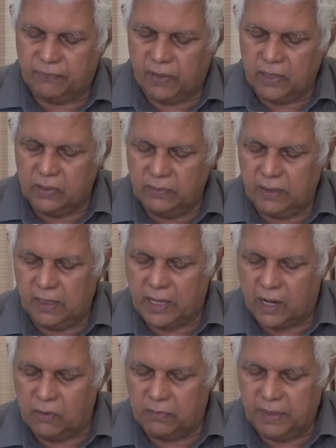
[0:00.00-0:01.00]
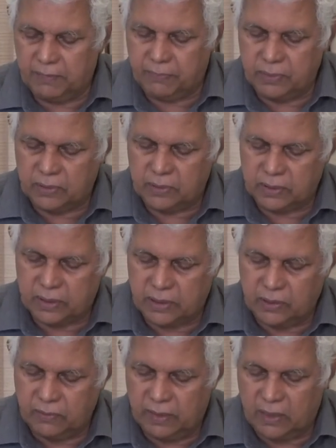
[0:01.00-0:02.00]
for you will now be put to
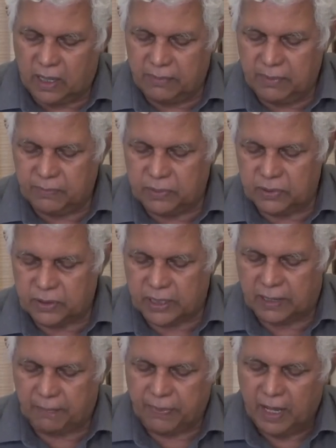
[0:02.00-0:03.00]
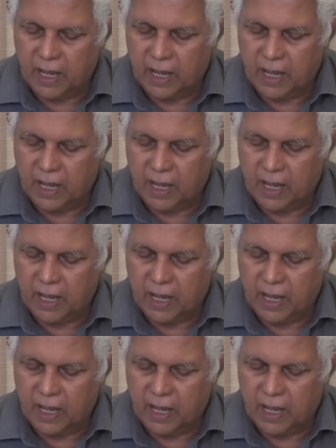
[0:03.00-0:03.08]
you will not be put to shame.